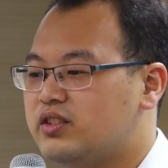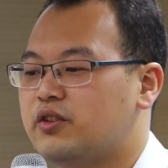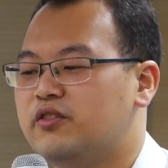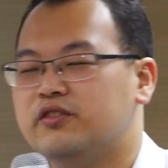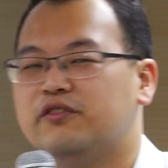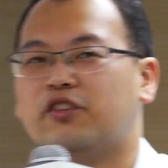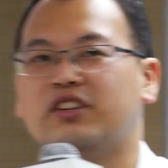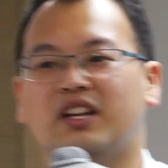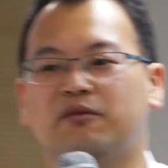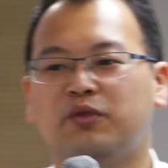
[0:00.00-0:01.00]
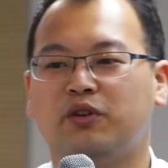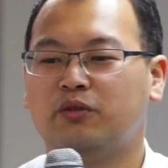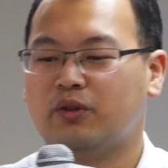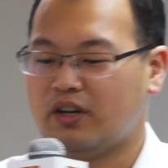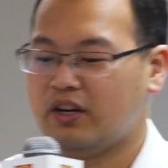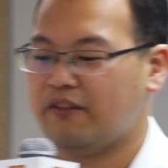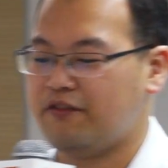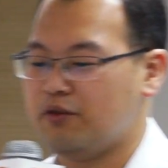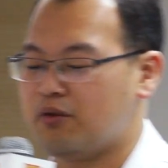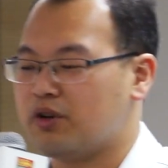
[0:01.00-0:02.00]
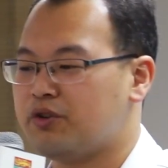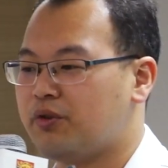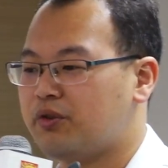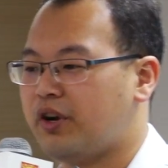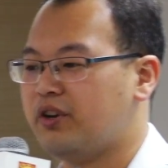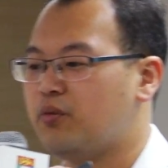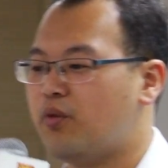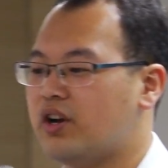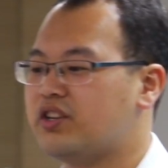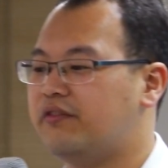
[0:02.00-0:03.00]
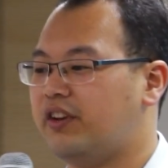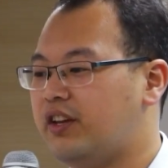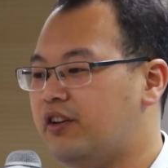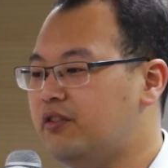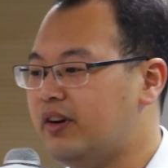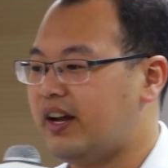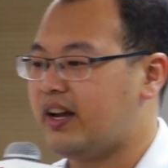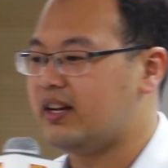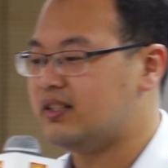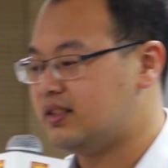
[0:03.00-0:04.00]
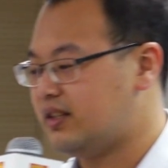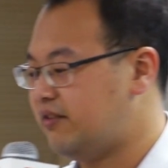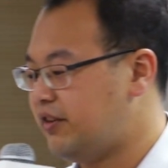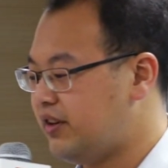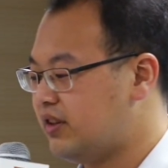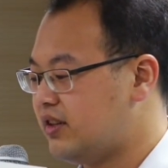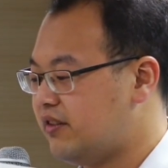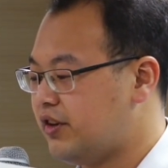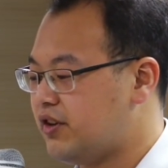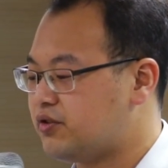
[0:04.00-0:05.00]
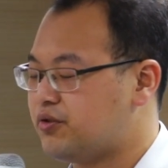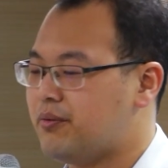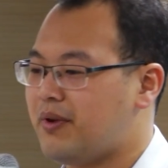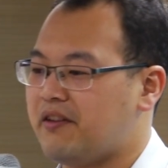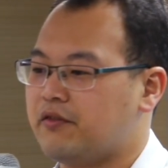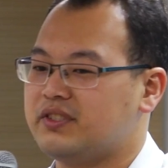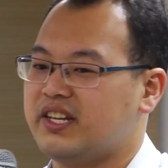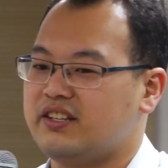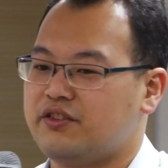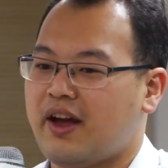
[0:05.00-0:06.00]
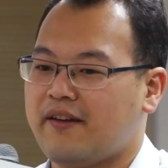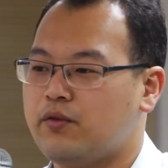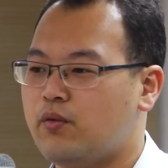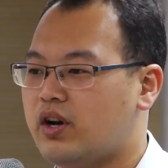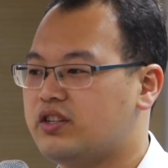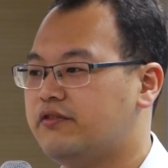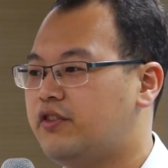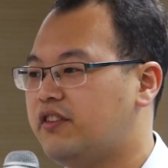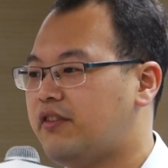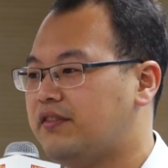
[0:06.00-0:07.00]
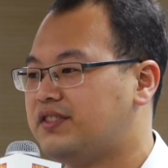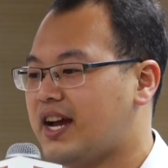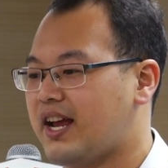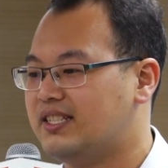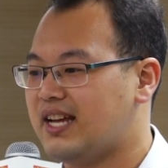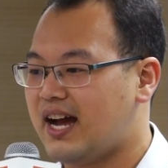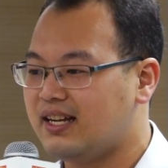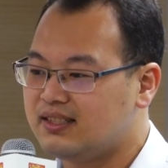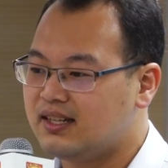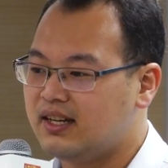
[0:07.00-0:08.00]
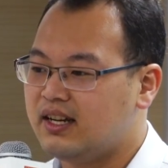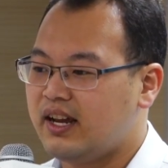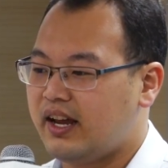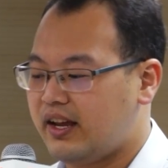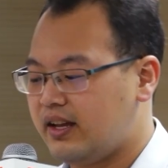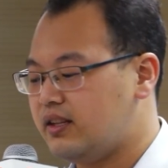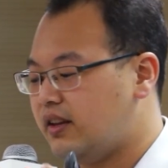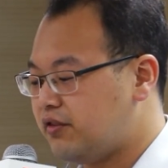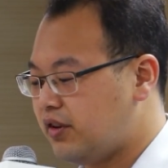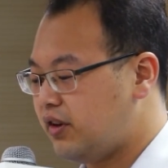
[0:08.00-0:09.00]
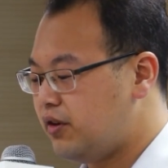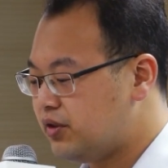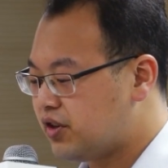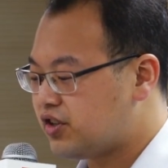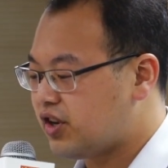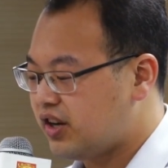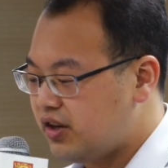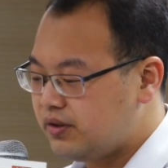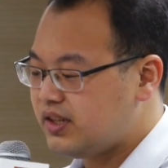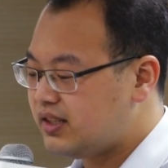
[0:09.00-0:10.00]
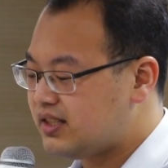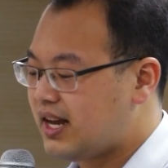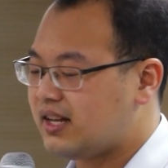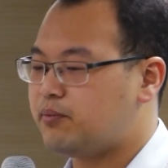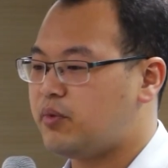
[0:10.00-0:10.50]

So, for example, if you are trying to watch a video and the video streaming platform says you have to watch a 45-second ad, and if the users are using this ad